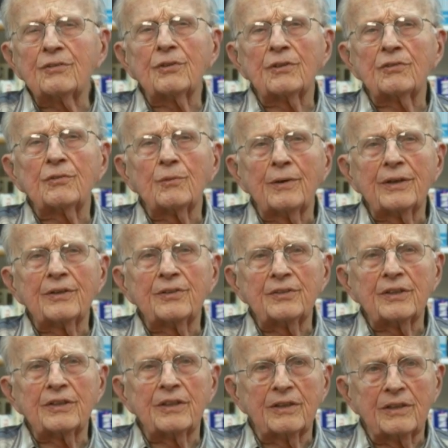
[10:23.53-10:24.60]
interest
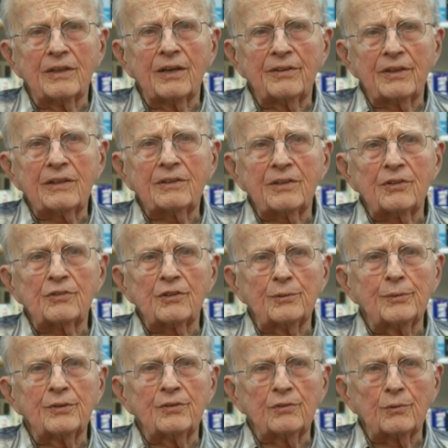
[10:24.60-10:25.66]
was that I think the
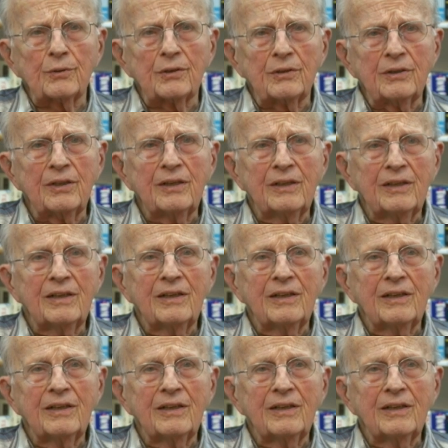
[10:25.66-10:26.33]
Germans were